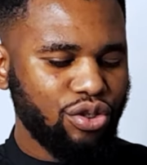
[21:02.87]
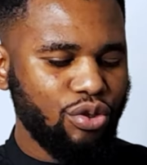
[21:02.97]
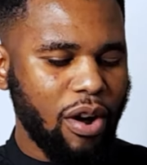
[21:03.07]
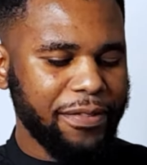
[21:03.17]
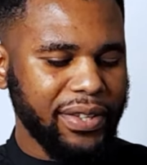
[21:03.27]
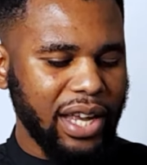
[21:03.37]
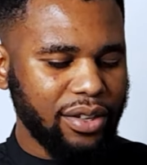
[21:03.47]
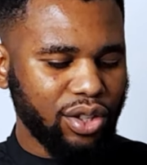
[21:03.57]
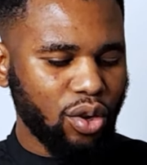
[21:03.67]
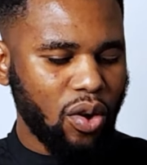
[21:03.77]
you have said
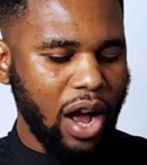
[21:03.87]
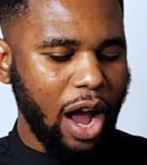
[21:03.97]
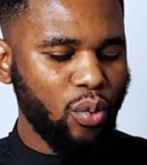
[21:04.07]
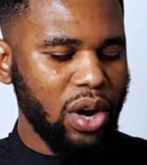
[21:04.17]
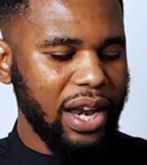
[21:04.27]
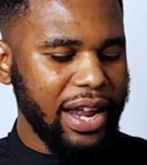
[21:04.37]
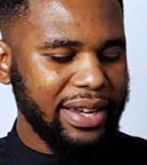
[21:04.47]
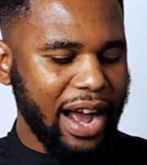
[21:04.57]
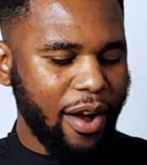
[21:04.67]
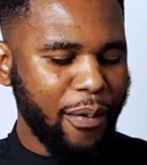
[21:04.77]
so, I will let
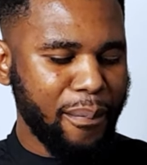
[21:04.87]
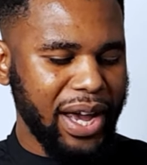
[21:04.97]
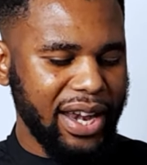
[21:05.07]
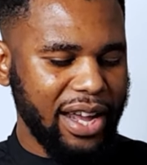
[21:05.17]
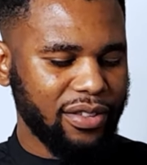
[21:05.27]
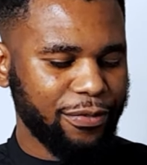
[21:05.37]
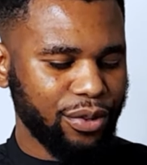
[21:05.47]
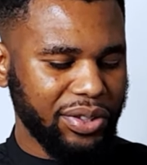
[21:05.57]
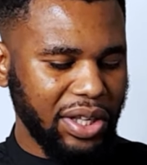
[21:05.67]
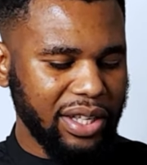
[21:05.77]
down my net.
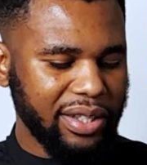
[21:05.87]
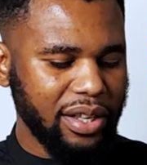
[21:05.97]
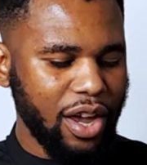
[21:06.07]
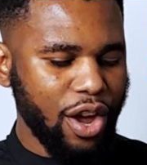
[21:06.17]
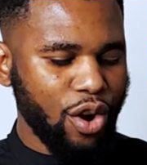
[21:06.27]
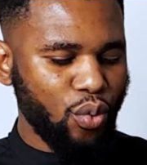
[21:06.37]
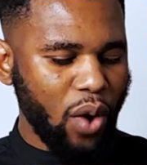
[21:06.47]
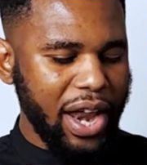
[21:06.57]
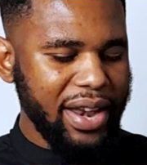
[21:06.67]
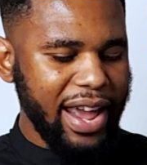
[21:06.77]
Verse 6
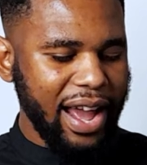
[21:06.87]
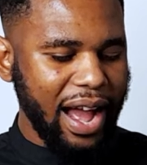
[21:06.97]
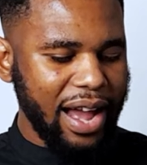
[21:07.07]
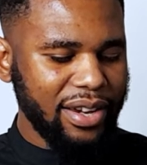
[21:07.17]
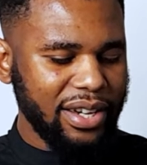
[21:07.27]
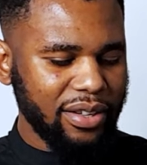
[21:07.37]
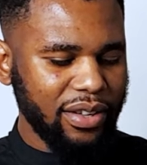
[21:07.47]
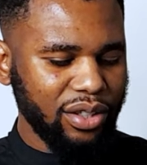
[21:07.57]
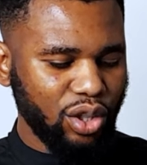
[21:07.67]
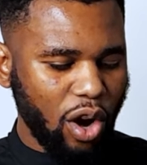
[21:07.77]
When they had
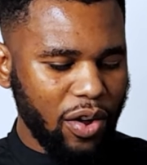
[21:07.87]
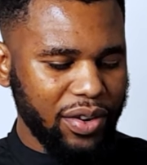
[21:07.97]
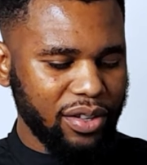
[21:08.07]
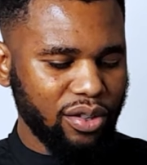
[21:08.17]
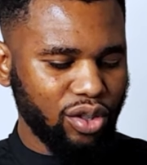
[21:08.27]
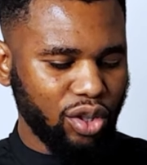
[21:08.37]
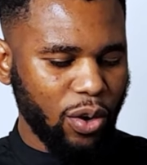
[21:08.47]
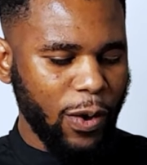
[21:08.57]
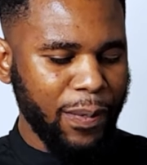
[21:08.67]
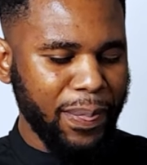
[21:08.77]
done
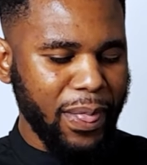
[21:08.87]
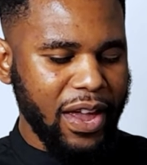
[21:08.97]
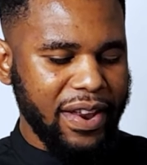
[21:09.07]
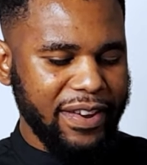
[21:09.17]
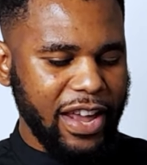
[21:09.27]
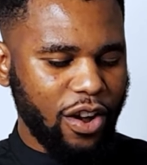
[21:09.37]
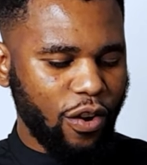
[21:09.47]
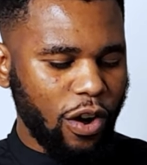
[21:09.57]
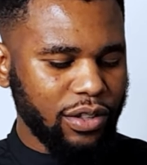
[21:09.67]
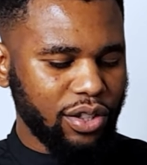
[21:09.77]
so, they
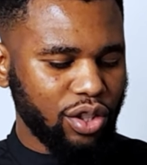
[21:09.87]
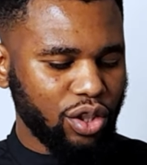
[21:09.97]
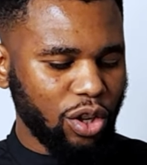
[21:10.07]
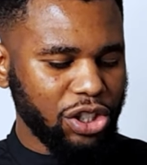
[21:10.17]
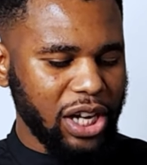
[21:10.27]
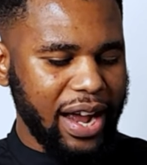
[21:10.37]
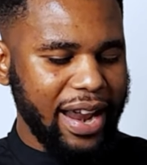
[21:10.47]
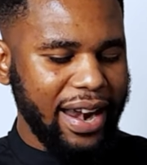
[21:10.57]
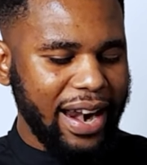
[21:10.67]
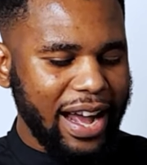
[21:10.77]
caught such a
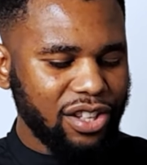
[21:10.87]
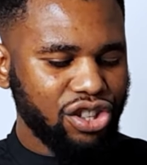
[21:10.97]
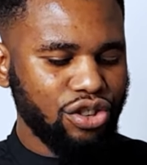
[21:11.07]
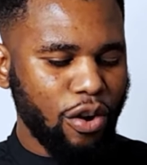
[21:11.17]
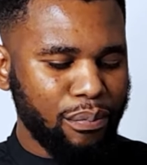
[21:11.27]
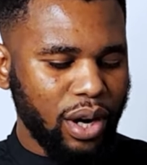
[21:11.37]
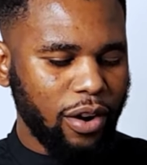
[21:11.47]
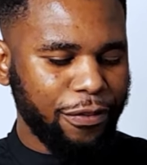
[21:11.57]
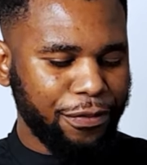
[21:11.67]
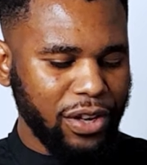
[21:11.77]
large number
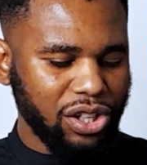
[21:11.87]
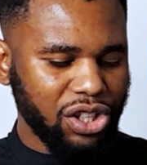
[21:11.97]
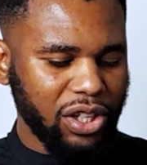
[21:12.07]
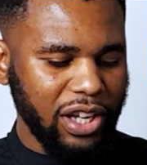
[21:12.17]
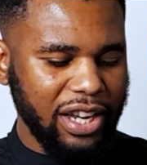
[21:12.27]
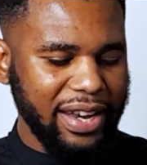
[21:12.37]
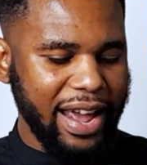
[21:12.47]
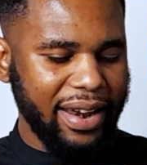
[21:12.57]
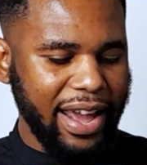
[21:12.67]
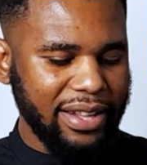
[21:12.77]
of fish in
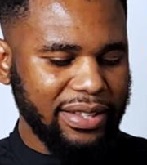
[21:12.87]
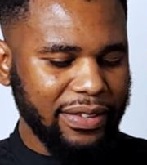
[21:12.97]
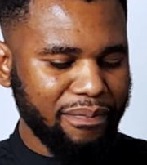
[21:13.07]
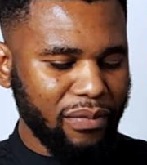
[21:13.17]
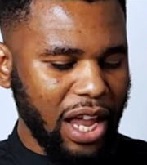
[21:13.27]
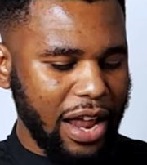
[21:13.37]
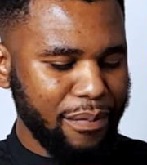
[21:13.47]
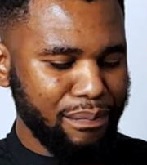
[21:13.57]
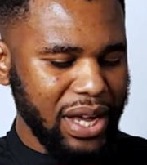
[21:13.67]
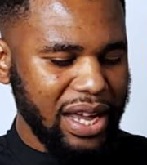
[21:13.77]
their net
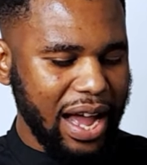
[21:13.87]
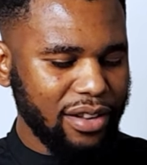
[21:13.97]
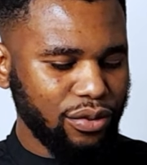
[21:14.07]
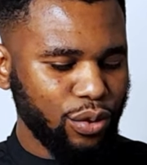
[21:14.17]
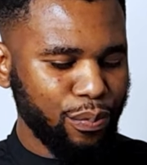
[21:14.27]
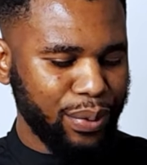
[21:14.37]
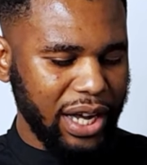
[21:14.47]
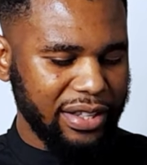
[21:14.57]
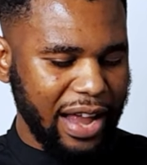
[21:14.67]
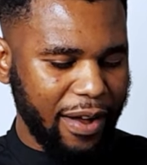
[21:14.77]
and began to
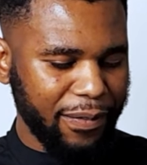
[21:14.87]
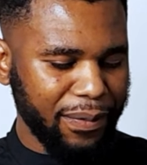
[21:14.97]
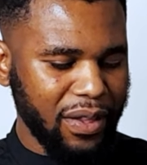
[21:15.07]
break down.